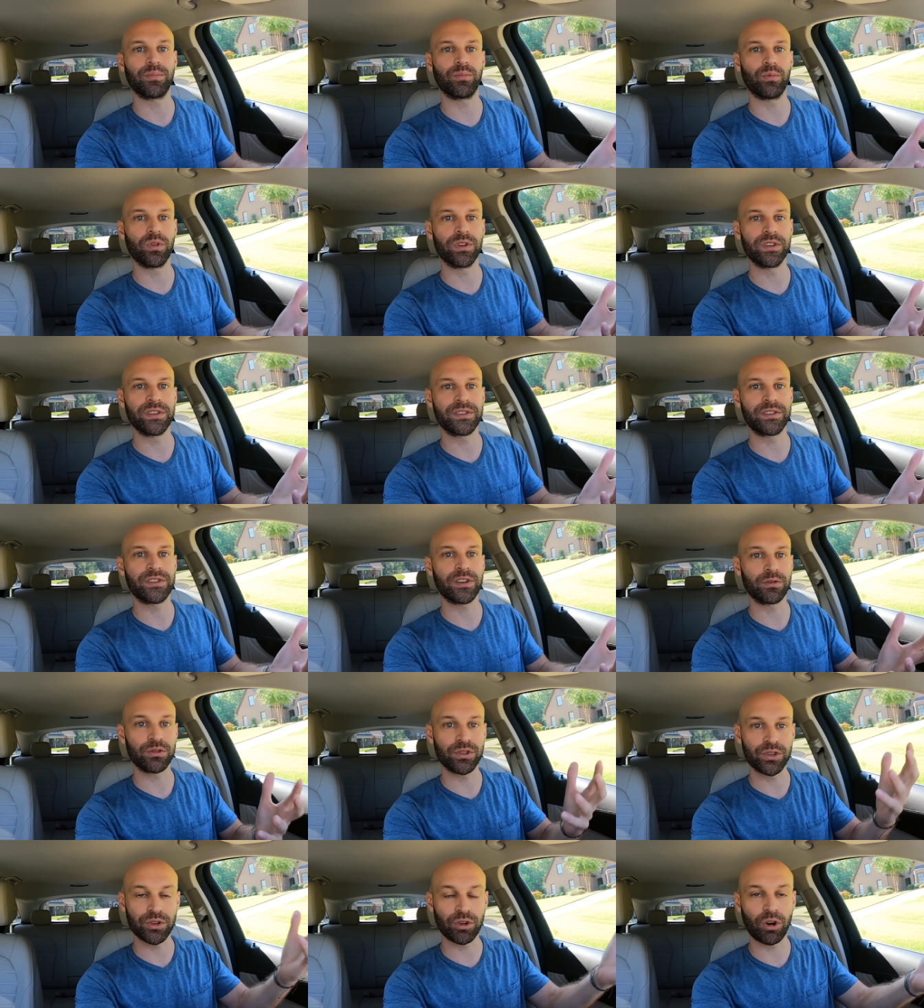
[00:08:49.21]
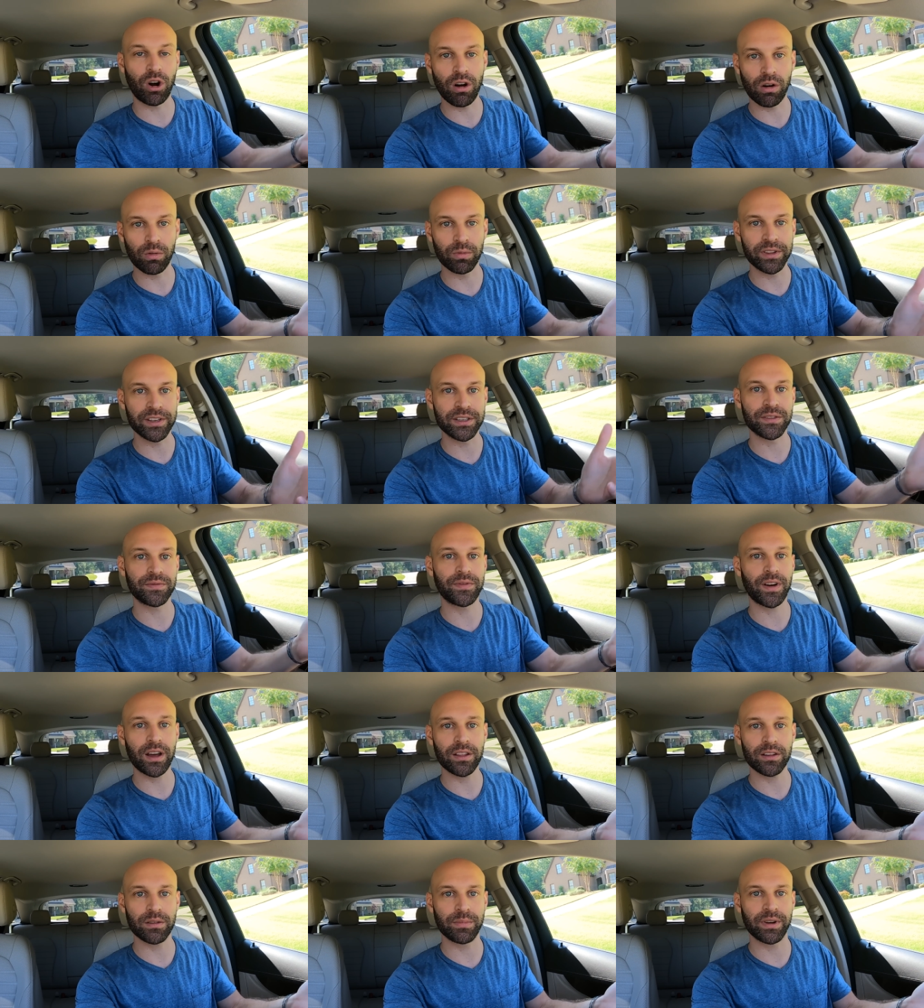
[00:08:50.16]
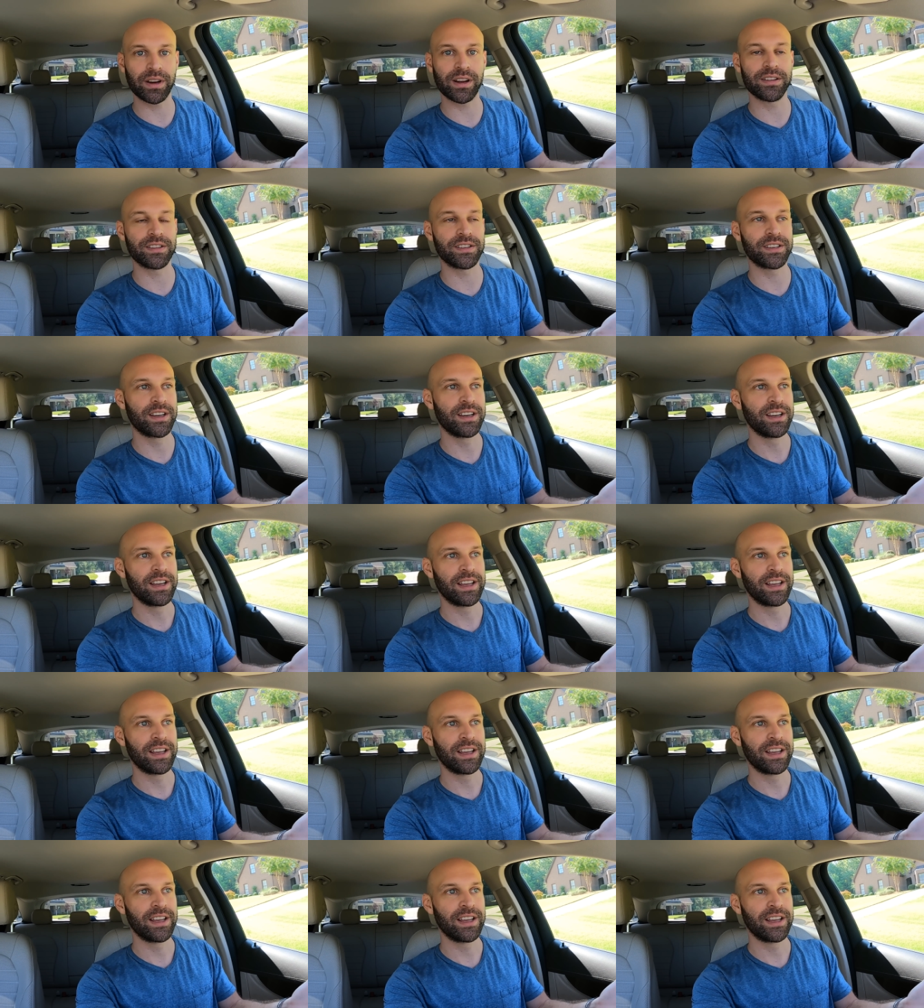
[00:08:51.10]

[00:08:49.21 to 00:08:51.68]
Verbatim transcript: was so strong with his father because